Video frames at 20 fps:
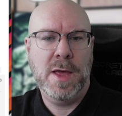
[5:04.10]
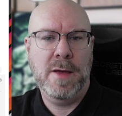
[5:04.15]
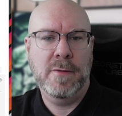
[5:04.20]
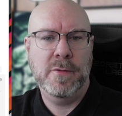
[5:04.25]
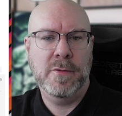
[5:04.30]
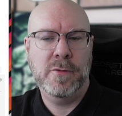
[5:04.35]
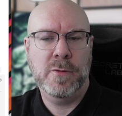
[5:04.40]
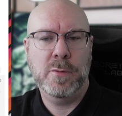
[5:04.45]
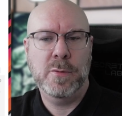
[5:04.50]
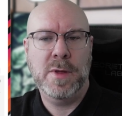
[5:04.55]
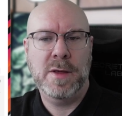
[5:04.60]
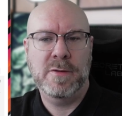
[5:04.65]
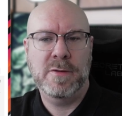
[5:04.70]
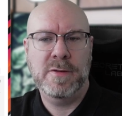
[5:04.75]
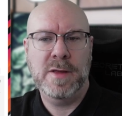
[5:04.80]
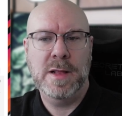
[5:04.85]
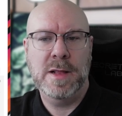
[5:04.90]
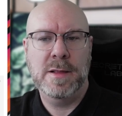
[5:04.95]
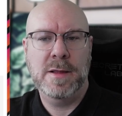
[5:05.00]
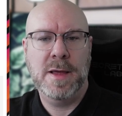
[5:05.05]
so they
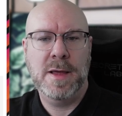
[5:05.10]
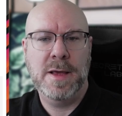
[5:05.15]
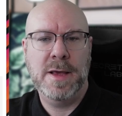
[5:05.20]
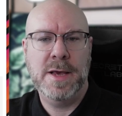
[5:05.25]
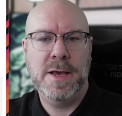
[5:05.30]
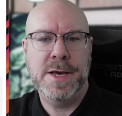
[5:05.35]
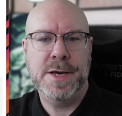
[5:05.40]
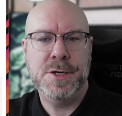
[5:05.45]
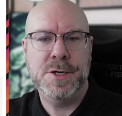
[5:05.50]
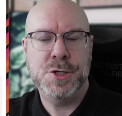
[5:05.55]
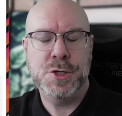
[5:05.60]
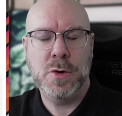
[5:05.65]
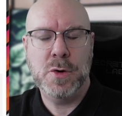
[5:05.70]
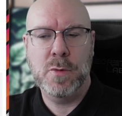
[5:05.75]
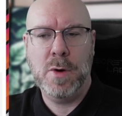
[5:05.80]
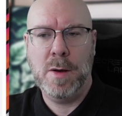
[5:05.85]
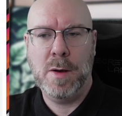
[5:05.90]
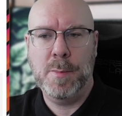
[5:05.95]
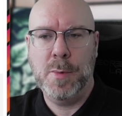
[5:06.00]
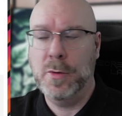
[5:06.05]
still show
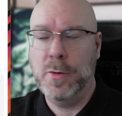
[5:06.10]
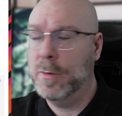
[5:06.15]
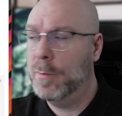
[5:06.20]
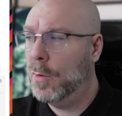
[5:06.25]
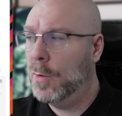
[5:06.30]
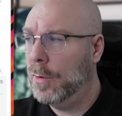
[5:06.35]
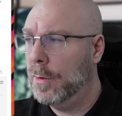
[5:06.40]
up on the board.